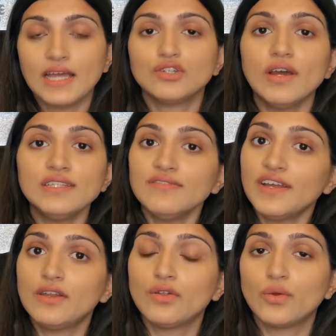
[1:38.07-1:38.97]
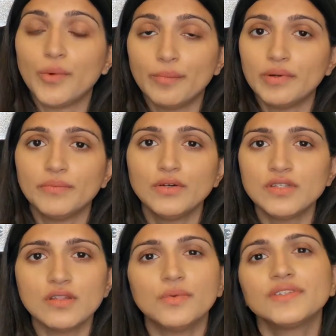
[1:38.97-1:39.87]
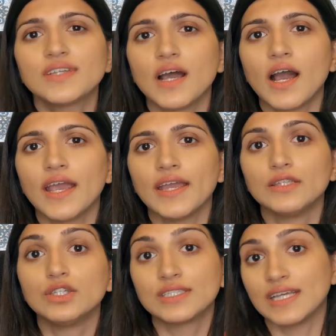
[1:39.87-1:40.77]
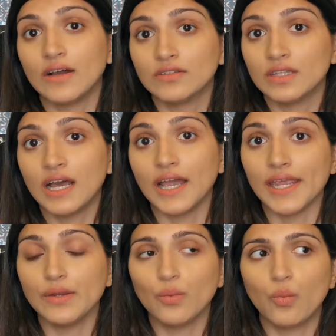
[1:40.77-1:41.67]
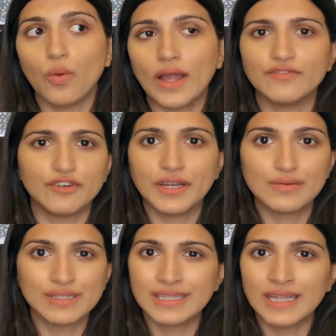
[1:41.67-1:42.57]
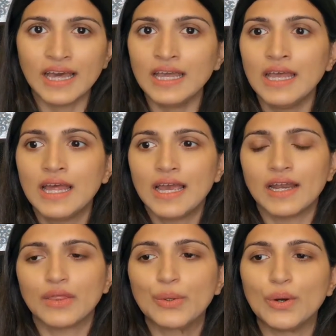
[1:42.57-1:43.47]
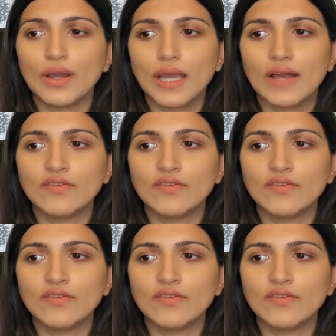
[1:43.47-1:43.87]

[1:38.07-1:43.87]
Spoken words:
Tried to find another one, but most of the ones that I looked at online had fragrance in there, and I thought,